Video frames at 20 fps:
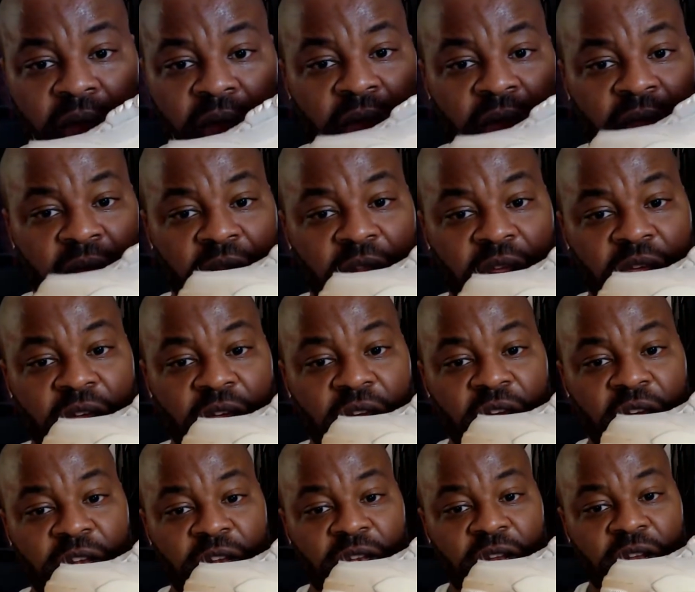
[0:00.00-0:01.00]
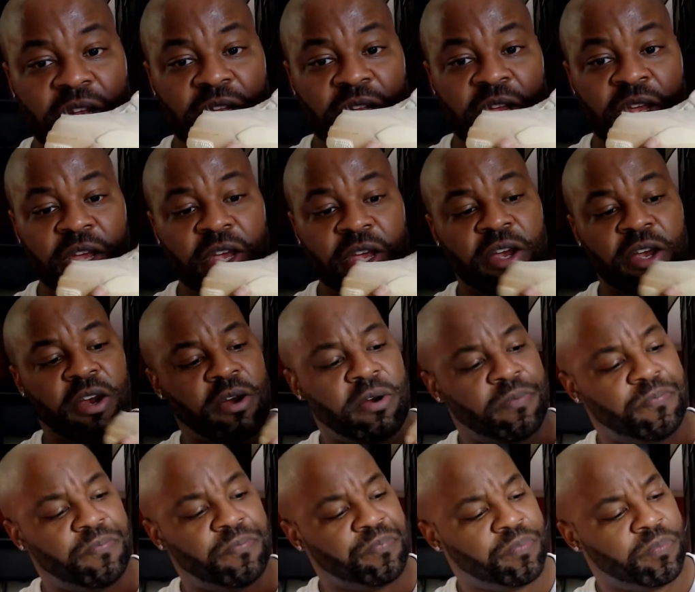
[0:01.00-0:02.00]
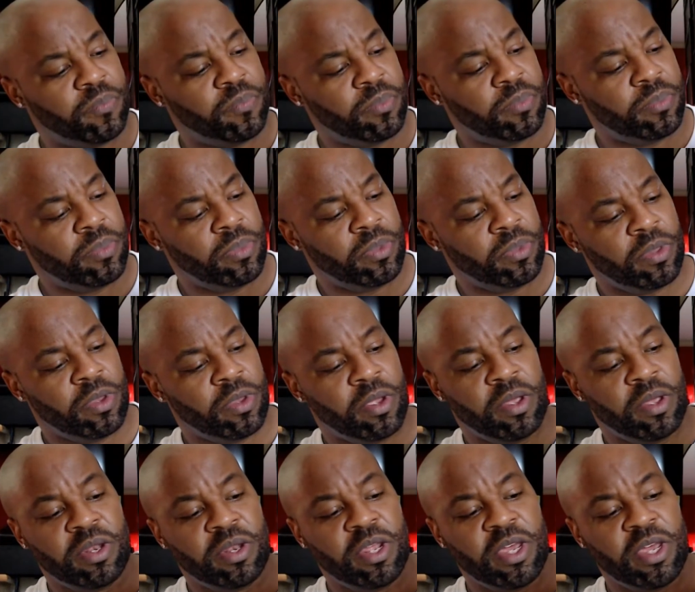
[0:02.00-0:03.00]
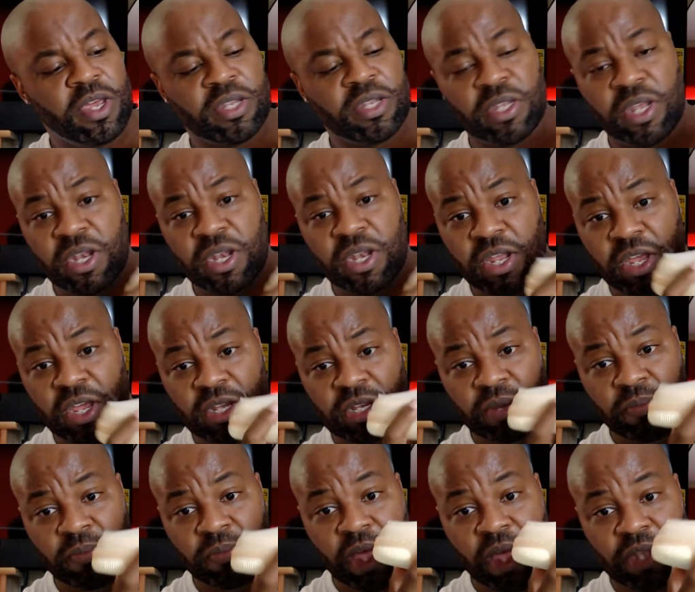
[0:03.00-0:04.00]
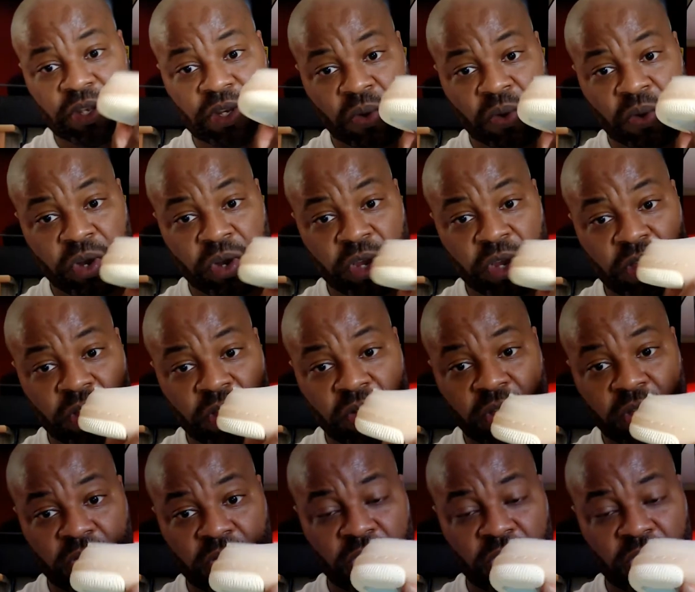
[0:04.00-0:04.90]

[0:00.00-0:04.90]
This here, this and this should match up real good.